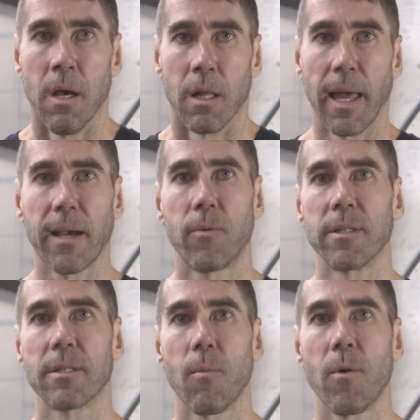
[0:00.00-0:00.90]
Like when
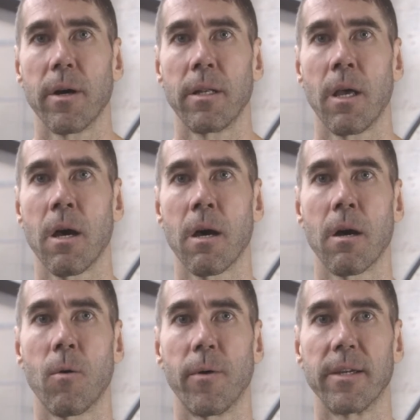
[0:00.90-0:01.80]
someone
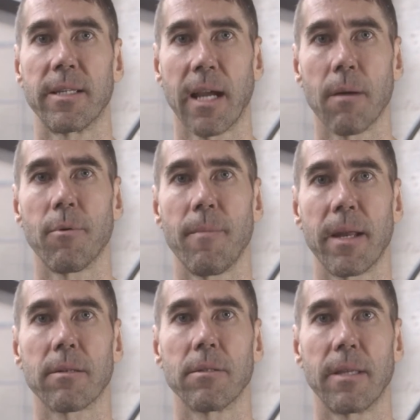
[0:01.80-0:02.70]
with a terrible
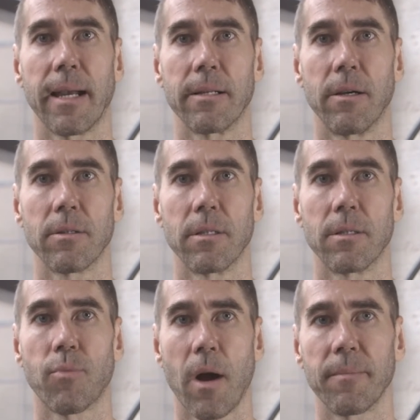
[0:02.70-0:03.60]
medical diagnosis
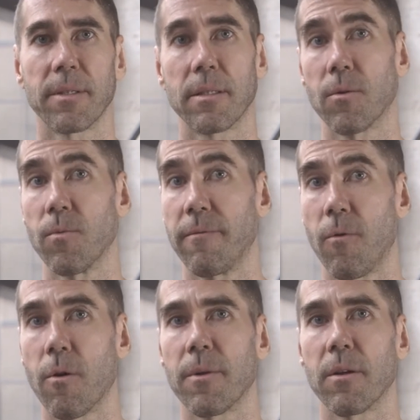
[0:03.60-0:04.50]
promises to
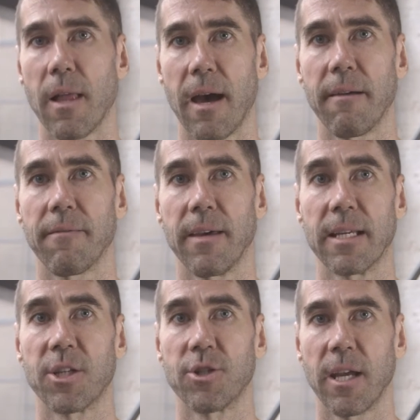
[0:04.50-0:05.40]
reform their life in
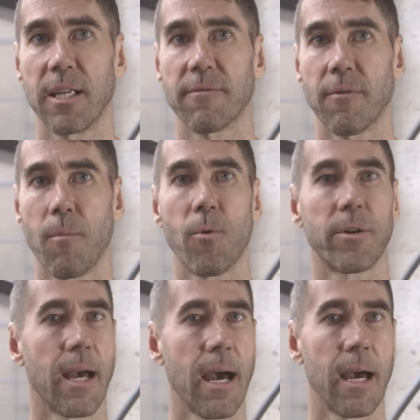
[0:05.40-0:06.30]
exchange for more
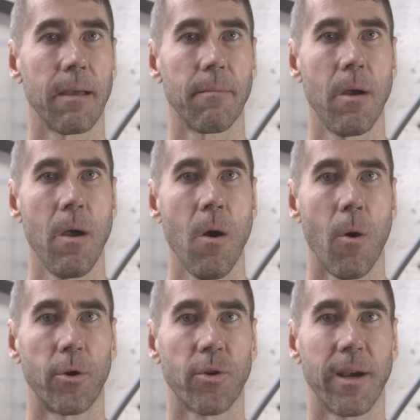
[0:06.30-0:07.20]
time
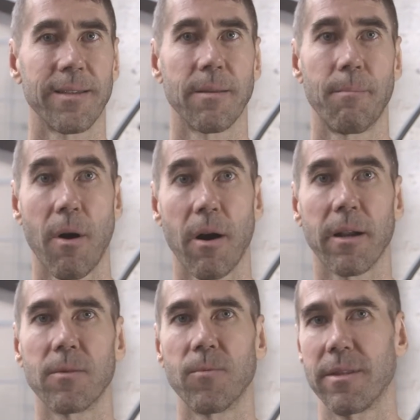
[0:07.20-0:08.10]
or tries to
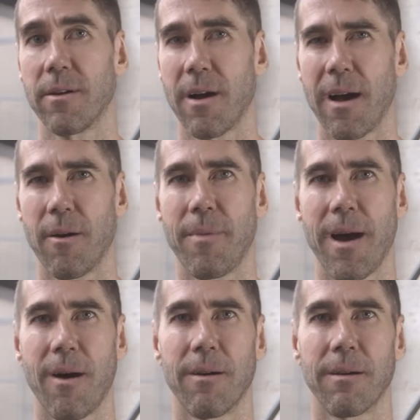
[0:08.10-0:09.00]
bargain with their higher
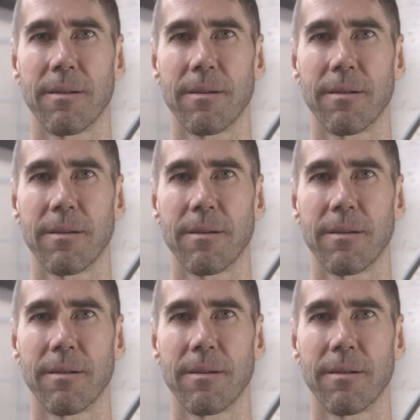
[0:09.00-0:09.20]
power.